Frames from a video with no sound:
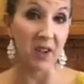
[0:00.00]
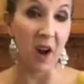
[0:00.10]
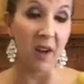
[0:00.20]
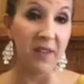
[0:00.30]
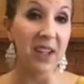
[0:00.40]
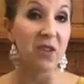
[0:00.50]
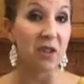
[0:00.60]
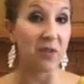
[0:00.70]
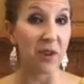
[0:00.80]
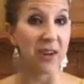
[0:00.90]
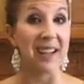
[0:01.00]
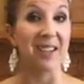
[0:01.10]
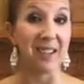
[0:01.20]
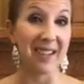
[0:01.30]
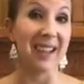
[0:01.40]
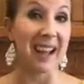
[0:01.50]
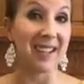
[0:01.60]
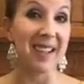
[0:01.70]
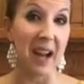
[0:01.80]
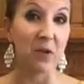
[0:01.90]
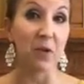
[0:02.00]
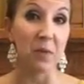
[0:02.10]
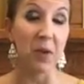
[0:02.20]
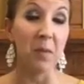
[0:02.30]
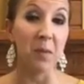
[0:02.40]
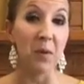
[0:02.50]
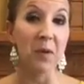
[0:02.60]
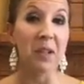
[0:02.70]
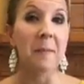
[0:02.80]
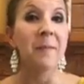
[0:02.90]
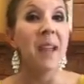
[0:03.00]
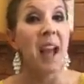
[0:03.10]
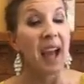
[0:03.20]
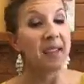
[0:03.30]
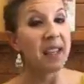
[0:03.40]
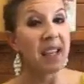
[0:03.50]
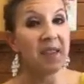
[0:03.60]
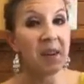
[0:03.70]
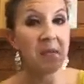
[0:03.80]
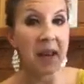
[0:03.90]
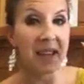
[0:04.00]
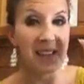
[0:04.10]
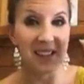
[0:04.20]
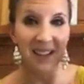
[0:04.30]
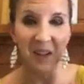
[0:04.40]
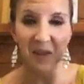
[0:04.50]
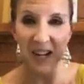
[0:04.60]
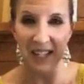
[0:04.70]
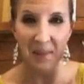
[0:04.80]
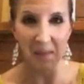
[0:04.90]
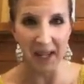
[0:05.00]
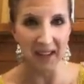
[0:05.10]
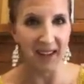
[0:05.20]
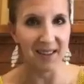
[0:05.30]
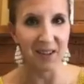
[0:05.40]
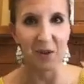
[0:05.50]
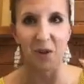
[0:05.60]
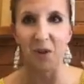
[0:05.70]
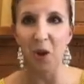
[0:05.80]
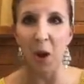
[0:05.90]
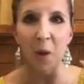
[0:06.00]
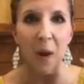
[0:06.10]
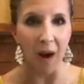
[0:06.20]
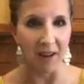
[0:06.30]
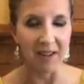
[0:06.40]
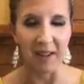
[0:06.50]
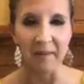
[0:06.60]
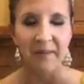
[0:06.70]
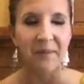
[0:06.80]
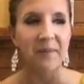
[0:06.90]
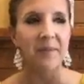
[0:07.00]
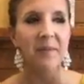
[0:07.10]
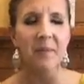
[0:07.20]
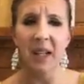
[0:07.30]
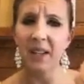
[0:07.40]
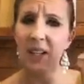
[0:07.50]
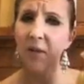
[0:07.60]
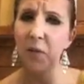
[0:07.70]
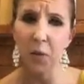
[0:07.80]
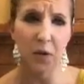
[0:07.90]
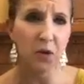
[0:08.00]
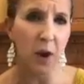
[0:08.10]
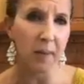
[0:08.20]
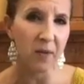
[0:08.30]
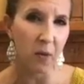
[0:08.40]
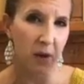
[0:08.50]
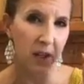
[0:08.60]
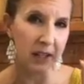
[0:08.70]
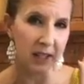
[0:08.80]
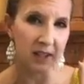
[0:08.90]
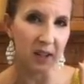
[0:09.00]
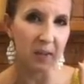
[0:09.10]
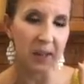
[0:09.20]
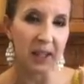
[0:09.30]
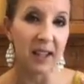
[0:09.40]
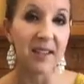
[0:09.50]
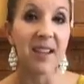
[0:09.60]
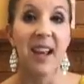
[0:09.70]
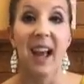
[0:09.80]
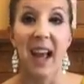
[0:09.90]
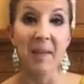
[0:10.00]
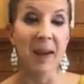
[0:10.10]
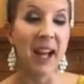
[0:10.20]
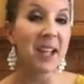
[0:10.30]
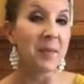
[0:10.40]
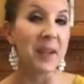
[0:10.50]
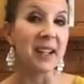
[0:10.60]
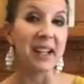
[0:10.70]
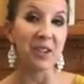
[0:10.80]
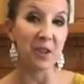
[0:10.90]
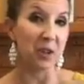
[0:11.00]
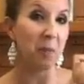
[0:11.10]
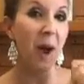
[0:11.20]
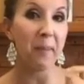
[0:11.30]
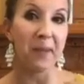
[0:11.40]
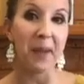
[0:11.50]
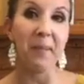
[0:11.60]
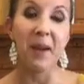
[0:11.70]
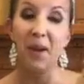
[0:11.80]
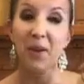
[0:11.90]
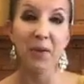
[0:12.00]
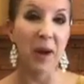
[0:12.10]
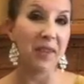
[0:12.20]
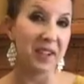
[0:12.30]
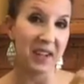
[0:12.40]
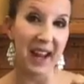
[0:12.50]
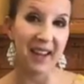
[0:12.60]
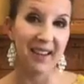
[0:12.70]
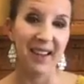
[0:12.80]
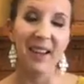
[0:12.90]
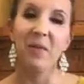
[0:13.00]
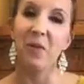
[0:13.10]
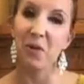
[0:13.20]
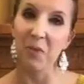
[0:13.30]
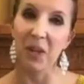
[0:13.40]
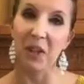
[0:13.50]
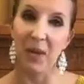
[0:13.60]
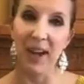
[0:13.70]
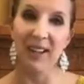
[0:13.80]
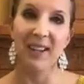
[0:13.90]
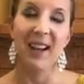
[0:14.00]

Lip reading: coffee just for a nice natural immune boost. And they even make these little tiny beadlets. They're so awesome. It's like a fourth a drop of oil in these little beadlets, and my husband likes to just pop them throughout the day, which is really great.